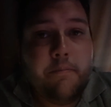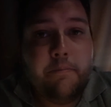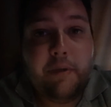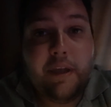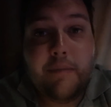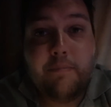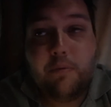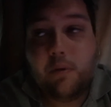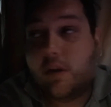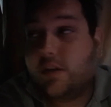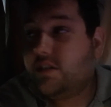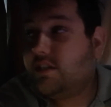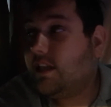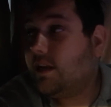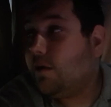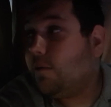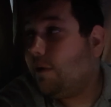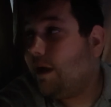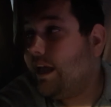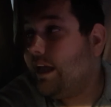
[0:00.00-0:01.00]
People are
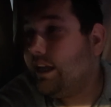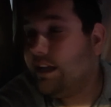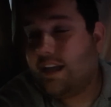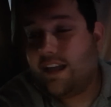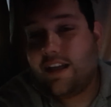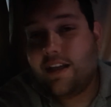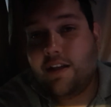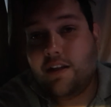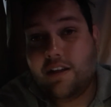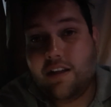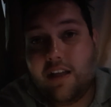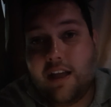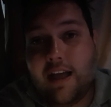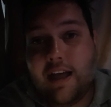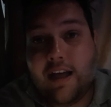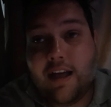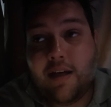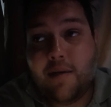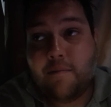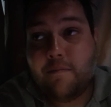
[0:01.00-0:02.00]
still awake,
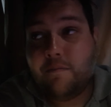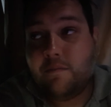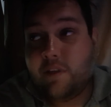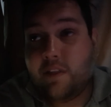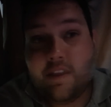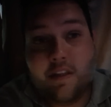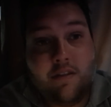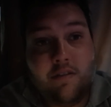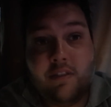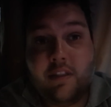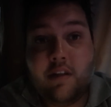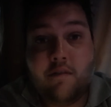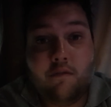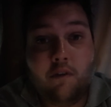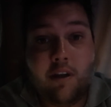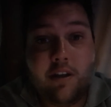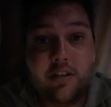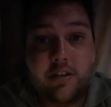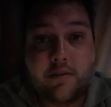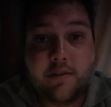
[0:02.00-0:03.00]
um, and they're
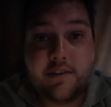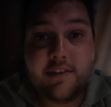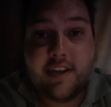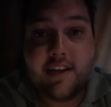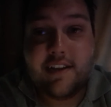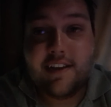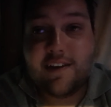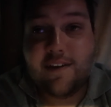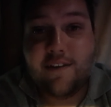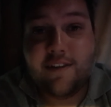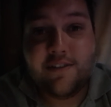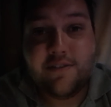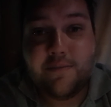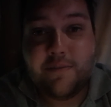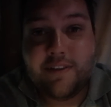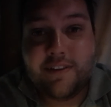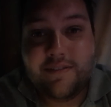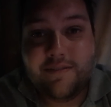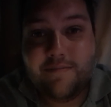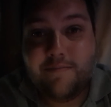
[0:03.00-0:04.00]
right to. It's Saturday night, do you
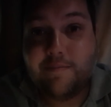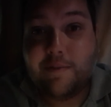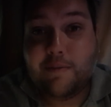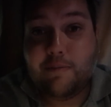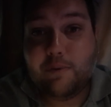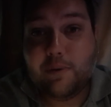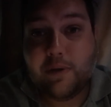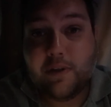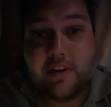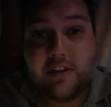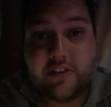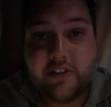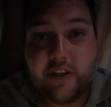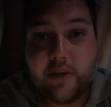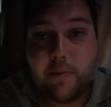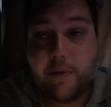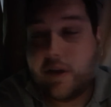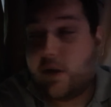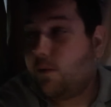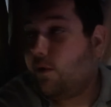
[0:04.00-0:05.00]
know what I mean? People are going to stay
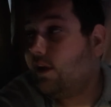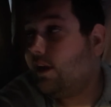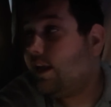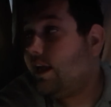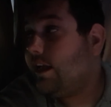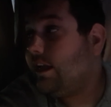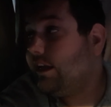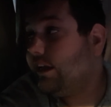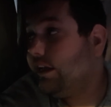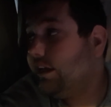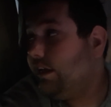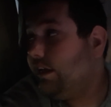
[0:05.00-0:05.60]
awake quite late.